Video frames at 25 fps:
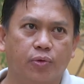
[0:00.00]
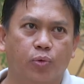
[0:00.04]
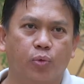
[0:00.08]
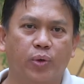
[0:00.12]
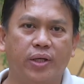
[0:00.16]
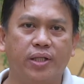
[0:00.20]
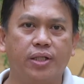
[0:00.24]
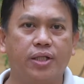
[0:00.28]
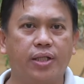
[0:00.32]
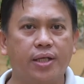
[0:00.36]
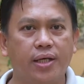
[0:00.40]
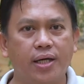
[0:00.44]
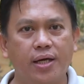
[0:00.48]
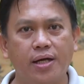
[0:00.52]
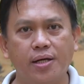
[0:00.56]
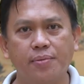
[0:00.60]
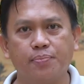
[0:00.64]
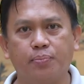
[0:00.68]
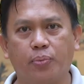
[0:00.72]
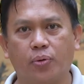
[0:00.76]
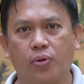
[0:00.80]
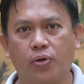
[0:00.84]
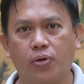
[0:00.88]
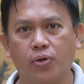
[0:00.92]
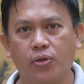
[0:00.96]
When they are
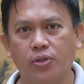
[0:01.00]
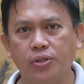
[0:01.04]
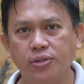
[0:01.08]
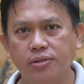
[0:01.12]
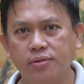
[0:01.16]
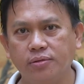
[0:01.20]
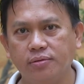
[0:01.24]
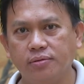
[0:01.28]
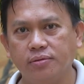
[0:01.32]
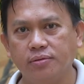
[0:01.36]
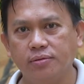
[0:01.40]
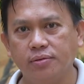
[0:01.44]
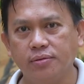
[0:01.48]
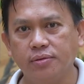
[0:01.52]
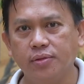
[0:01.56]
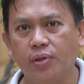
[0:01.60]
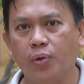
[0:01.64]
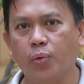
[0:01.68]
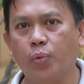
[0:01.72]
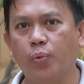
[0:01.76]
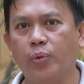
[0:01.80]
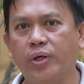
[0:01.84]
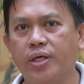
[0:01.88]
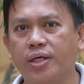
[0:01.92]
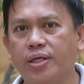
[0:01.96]
born,
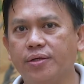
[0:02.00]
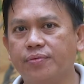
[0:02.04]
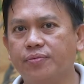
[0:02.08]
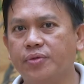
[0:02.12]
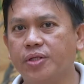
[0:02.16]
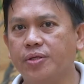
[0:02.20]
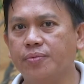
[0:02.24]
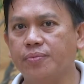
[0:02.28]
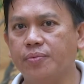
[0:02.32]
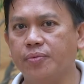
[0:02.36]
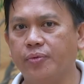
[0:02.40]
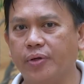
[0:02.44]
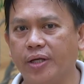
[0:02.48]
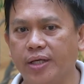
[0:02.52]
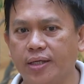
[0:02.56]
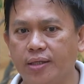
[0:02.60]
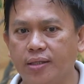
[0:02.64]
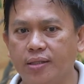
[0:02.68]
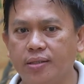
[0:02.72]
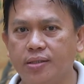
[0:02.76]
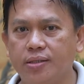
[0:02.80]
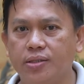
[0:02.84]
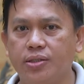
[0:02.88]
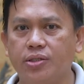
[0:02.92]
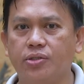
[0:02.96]
we give them
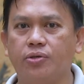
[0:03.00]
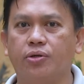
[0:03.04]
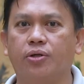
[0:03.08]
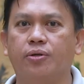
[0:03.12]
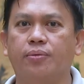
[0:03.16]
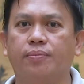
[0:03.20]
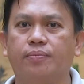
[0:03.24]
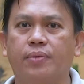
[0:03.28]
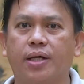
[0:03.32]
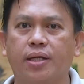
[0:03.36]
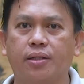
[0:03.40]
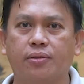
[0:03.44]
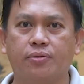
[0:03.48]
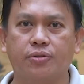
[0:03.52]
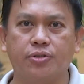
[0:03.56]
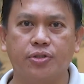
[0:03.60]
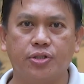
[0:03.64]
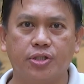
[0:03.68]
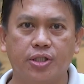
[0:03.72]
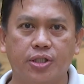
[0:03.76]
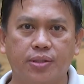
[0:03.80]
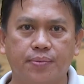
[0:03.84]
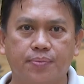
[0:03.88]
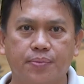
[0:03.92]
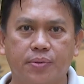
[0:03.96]
rings or
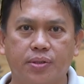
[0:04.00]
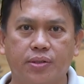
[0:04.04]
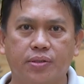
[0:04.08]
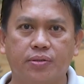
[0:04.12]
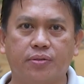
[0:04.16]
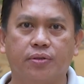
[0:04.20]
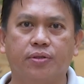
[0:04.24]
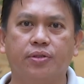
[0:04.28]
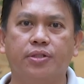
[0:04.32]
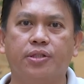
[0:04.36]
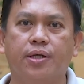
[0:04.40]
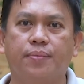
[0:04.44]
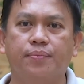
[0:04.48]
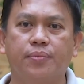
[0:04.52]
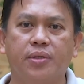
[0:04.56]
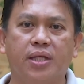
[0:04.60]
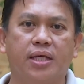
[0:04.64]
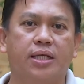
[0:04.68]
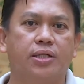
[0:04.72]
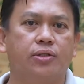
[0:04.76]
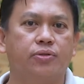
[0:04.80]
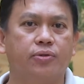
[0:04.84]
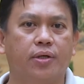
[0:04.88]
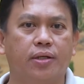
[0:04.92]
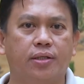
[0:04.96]
microchips or
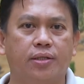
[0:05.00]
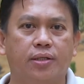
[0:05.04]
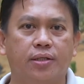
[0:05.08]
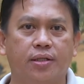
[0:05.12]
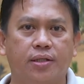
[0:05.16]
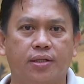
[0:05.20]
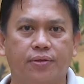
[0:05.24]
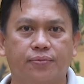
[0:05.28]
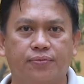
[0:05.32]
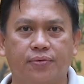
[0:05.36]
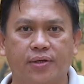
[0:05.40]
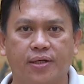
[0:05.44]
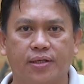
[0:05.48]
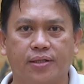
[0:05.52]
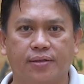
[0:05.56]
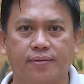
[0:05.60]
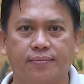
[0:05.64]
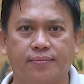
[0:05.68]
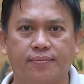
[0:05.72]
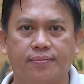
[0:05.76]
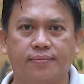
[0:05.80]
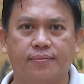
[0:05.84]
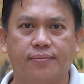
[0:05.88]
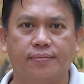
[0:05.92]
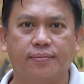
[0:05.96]
something to identify
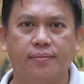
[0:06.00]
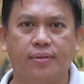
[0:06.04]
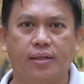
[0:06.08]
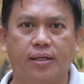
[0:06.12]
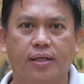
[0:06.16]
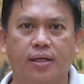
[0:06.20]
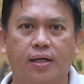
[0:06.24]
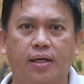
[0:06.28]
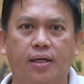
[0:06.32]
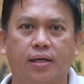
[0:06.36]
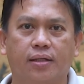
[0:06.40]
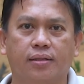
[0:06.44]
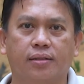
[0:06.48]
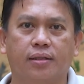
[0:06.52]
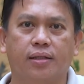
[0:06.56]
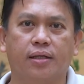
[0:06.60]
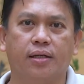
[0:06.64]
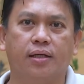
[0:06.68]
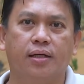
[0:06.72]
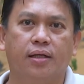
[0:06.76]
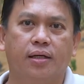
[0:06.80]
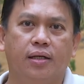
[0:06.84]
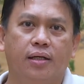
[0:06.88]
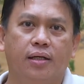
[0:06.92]
them. And